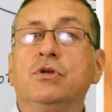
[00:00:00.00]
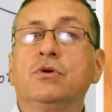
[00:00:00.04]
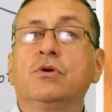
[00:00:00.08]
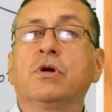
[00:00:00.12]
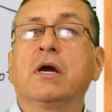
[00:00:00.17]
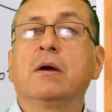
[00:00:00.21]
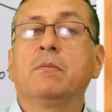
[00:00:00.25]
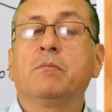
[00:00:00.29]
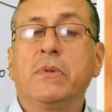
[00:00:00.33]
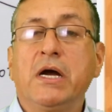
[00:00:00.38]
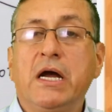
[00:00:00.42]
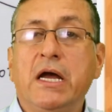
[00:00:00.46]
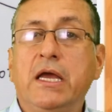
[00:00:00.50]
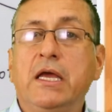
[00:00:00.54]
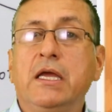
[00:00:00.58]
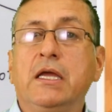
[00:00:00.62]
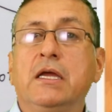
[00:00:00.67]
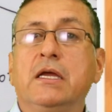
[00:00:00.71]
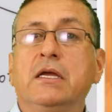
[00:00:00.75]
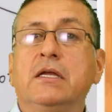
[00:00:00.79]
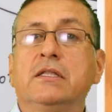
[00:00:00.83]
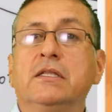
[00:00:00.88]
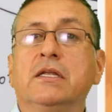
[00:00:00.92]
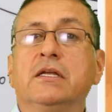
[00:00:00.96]
you can buy
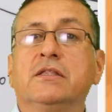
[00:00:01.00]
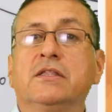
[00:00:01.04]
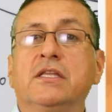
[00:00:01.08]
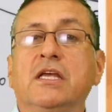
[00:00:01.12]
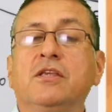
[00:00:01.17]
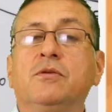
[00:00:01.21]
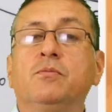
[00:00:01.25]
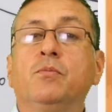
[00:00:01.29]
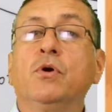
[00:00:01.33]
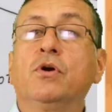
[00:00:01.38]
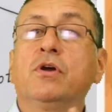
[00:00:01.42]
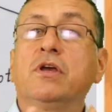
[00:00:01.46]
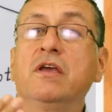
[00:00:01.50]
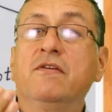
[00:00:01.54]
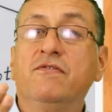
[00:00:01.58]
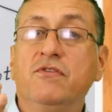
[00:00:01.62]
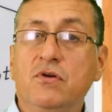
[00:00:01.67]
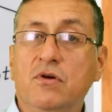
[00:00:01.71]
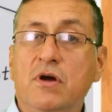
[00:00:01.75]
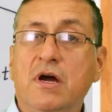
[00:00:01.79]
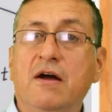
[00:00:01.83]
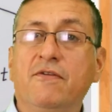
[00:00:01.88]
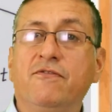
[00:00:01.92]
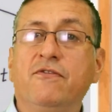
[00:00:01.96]
the textbook if
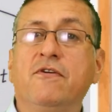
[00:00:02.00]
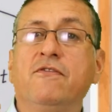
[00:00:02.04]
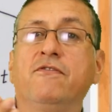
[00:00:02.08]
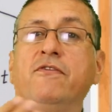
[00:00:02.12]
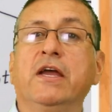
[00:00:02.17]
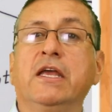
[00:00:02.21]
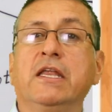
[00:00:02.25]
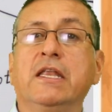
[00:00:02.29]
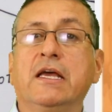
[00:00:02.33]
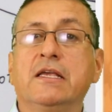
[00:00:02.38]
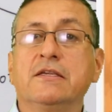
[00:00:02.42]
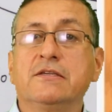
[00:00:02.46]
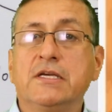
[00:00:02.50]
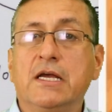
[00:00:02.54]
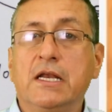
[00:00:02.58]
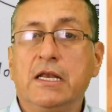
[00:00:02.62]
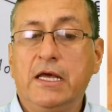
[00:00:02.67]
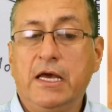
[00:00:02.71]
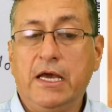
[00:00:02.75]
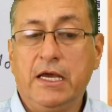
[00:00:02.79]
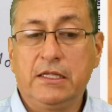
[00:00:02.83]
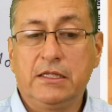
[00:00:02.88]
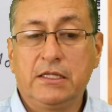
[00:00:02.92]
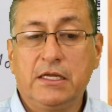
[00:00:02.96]
you have financial
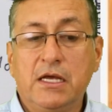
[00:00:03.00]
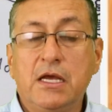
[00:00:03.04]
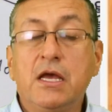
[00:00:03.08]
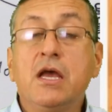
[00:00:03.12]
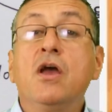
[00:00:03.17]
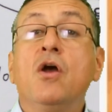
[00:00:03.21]
aid.